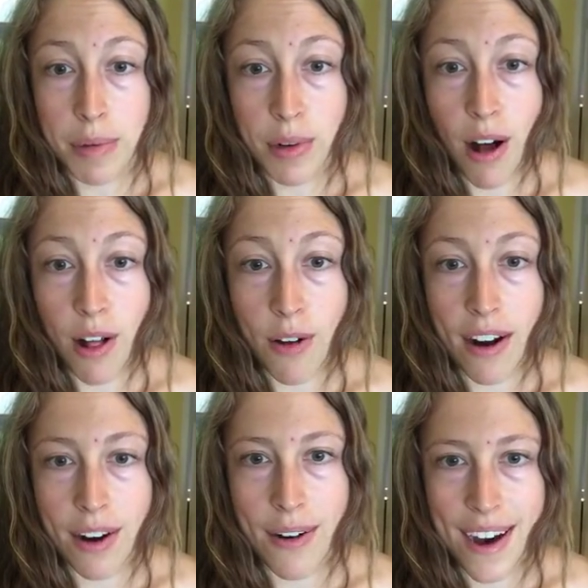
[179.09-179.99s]
Pueblo,
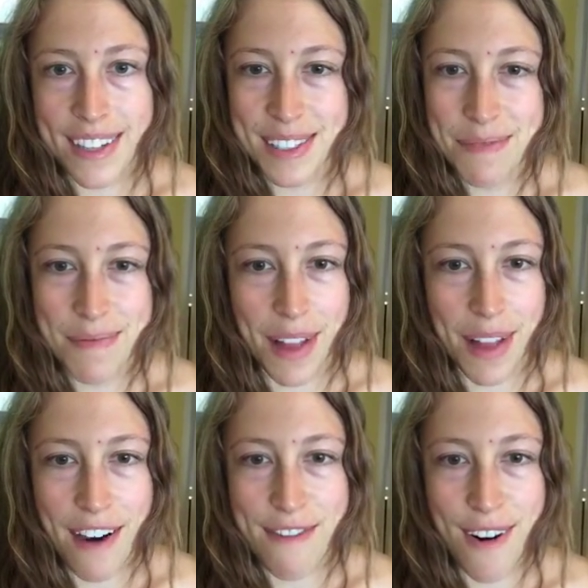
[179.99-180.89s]
Colorado,
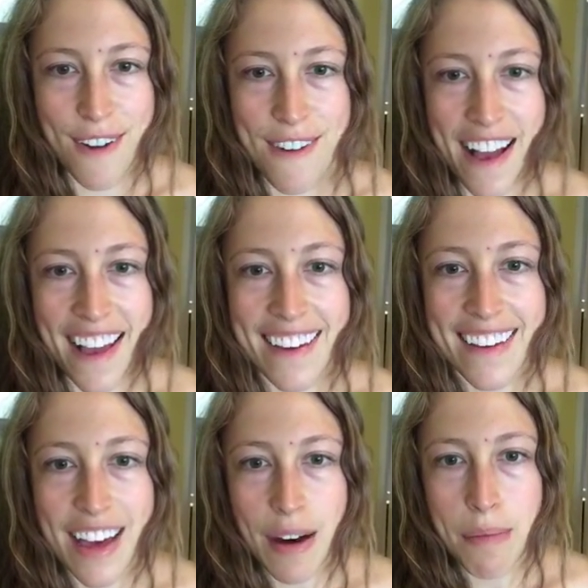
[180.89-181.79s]
awesome, not that far
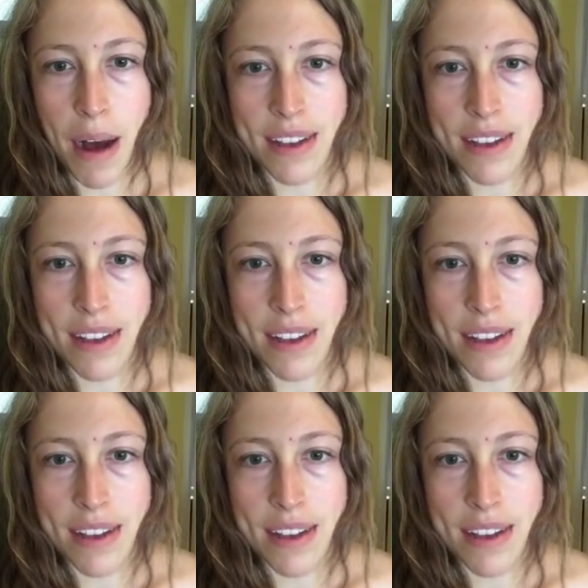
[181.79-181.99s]
away.